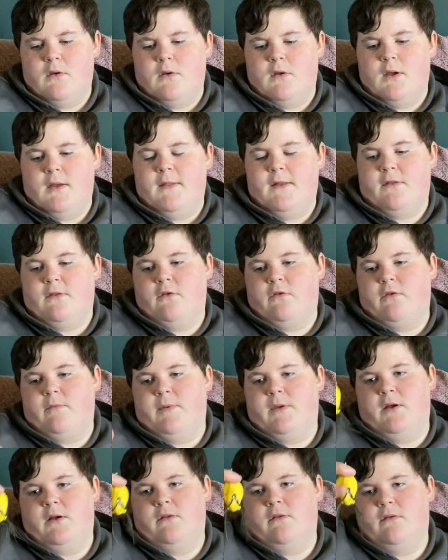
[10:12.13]
And that's also
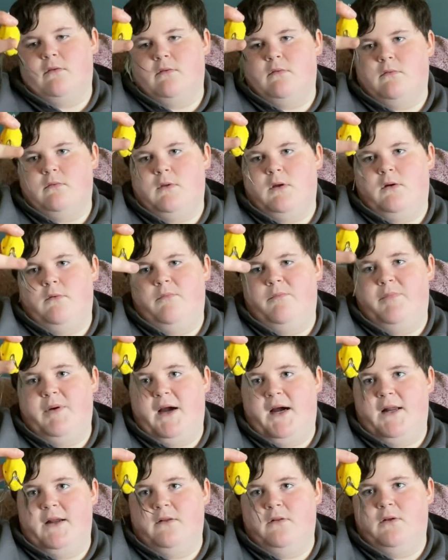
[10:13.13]
because how
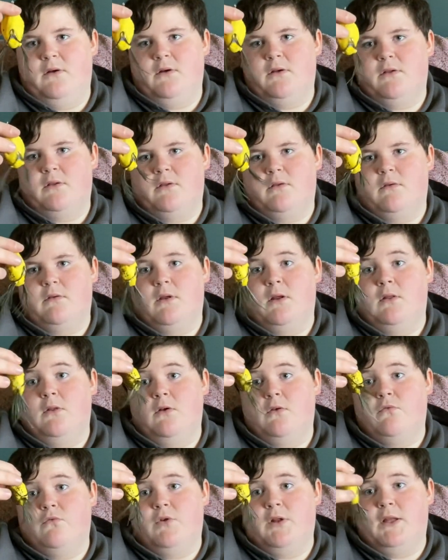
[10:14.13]
bad it looks. It
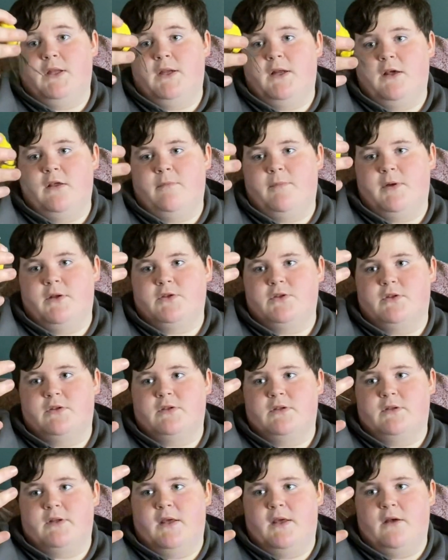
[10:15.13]
looks really nice, but it's just
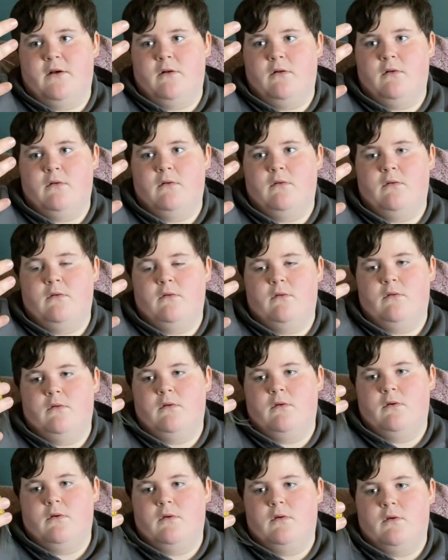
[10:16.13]
the tail
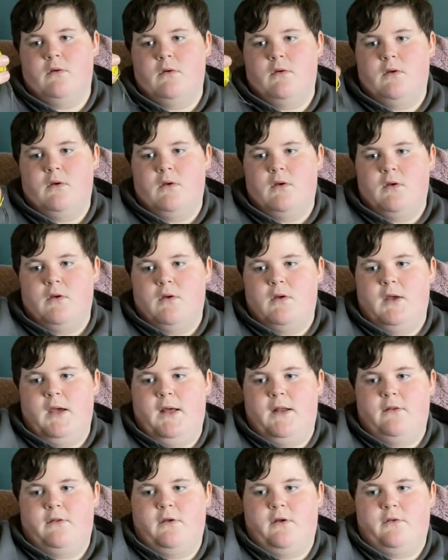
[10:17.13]

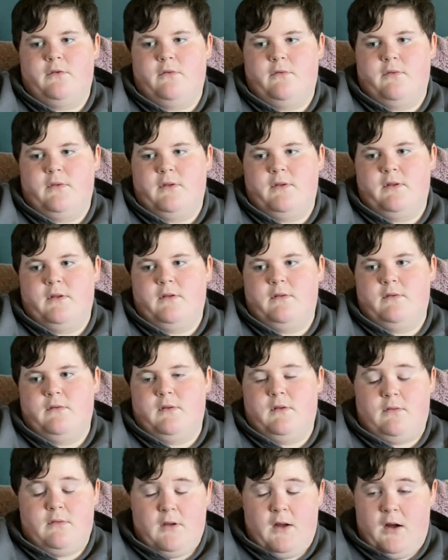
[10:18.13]
and it's also
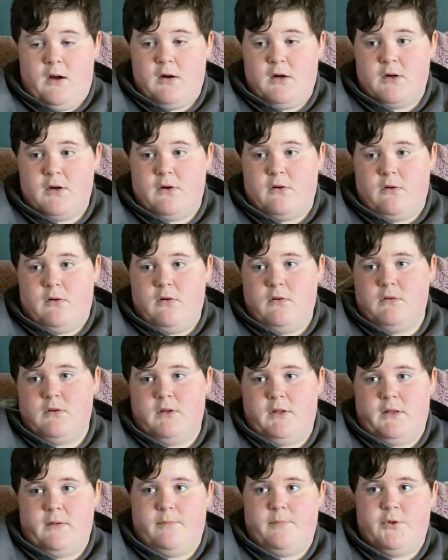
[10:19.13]
it's not hard at all to
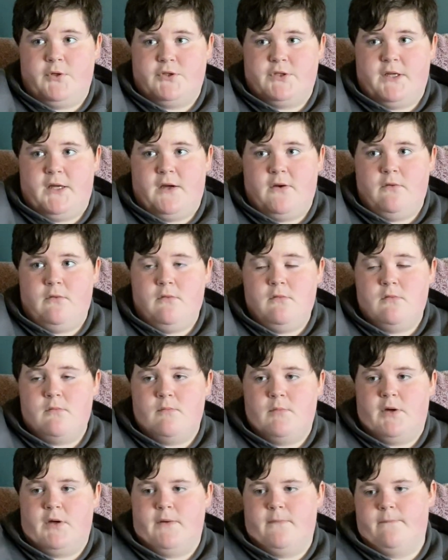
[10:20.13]
like push down
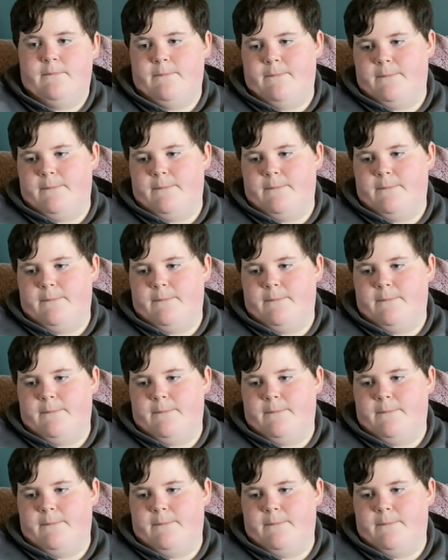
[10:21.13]
but